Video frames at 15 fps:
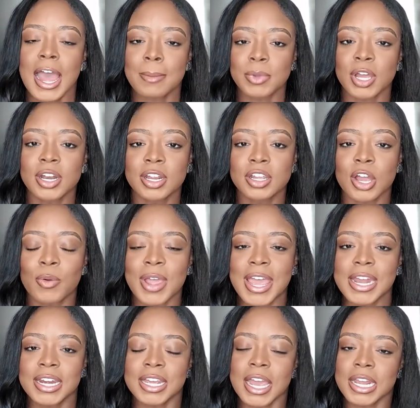I'm gonna go
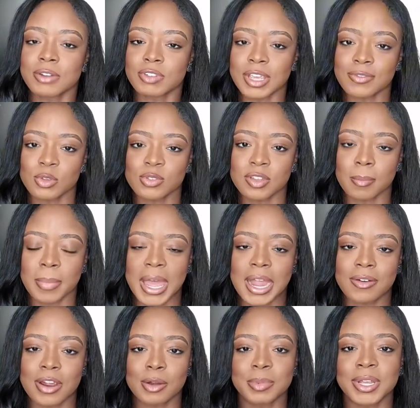ahead and kind of give you some
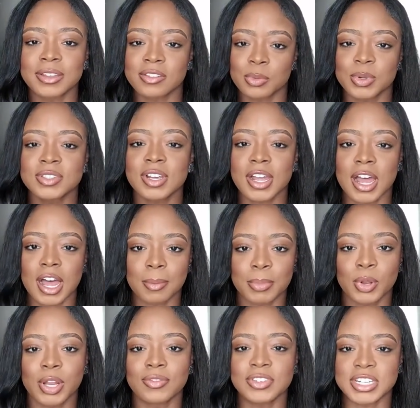background because there was a
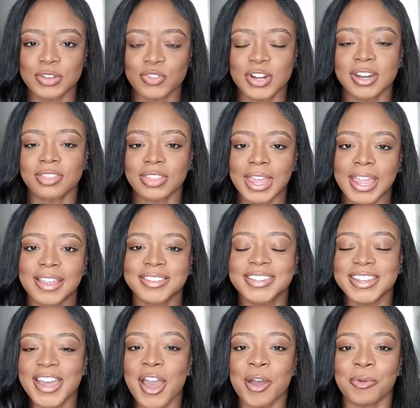couple of different things
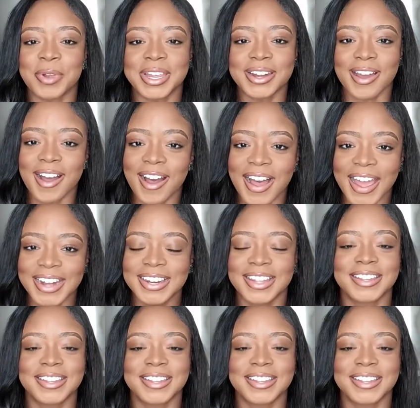going on.